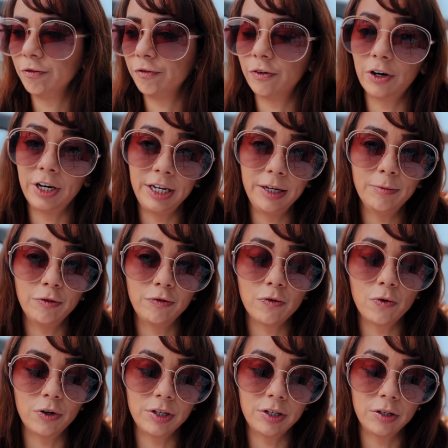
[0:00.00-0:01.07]
For him, of
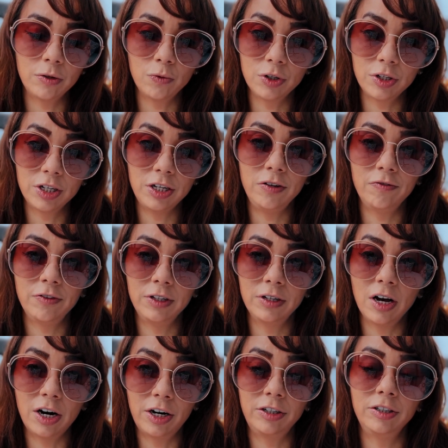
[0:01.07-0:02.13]
course, it was even
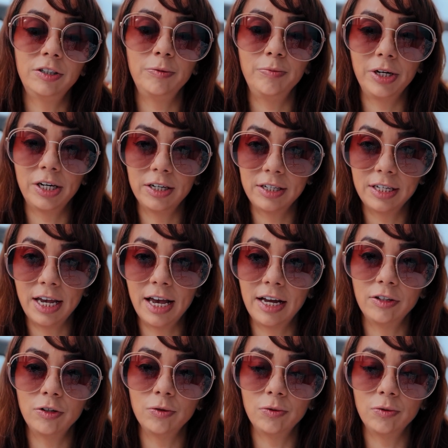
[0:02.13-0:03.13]
harder because he had